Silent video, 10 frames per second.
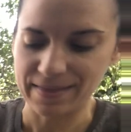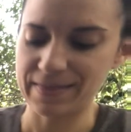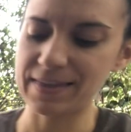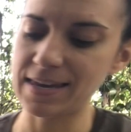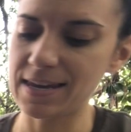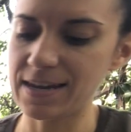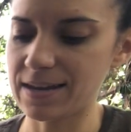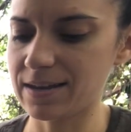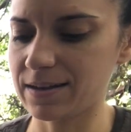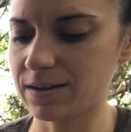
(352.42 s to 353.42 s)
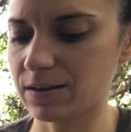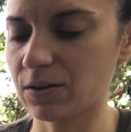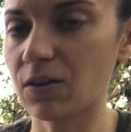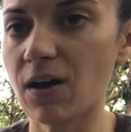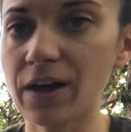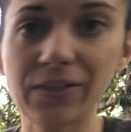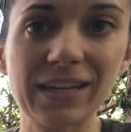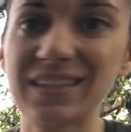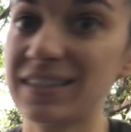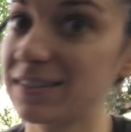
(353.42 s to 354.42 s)
the cloth.
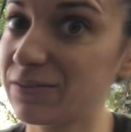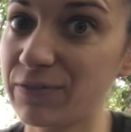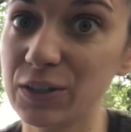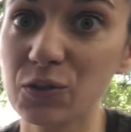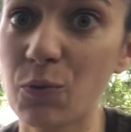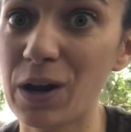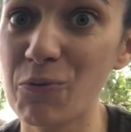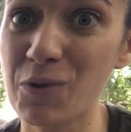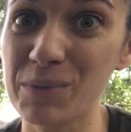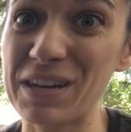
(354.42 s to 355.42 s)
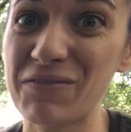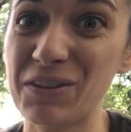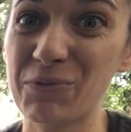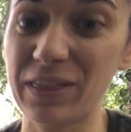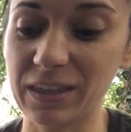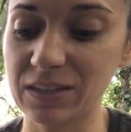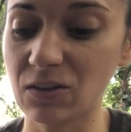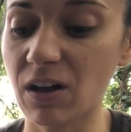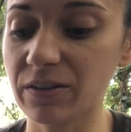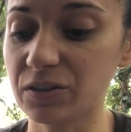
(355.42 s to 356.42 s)
It still feels quite warm even with this
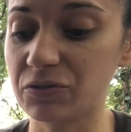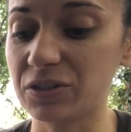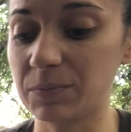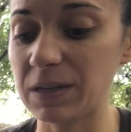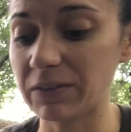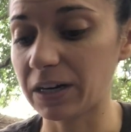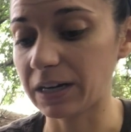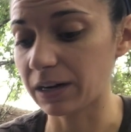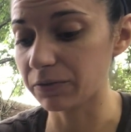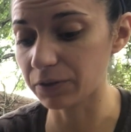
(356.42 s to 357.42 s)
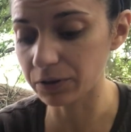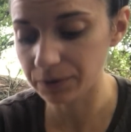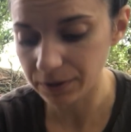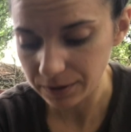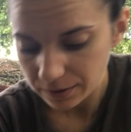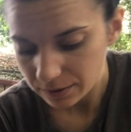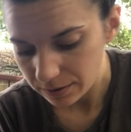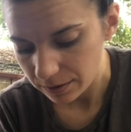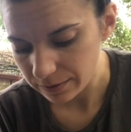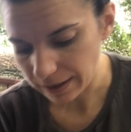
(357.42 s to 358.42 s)
cloth, so just be very careful.
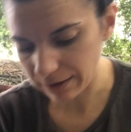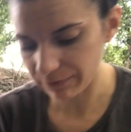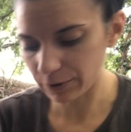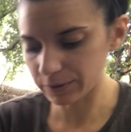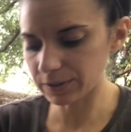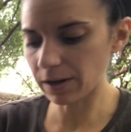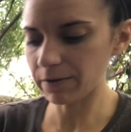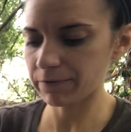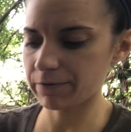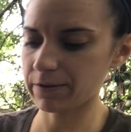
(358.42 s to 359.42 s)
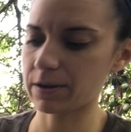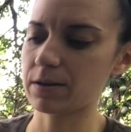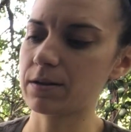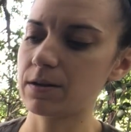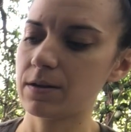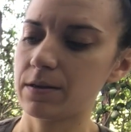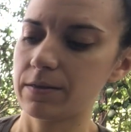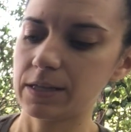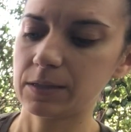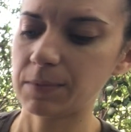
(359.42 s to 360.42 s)
That falls off.
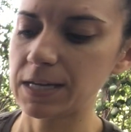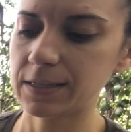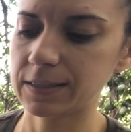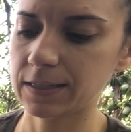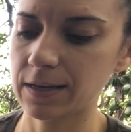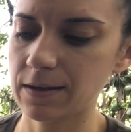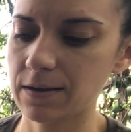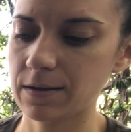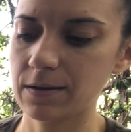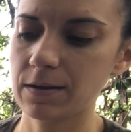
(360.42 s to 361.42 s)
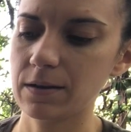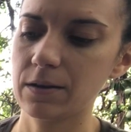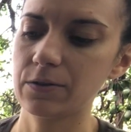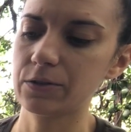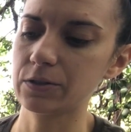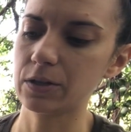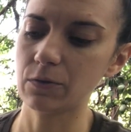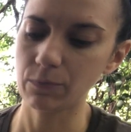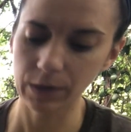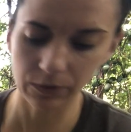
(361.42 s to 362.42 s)
This piece, just gonna
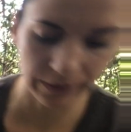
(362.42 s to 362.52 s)
wiggle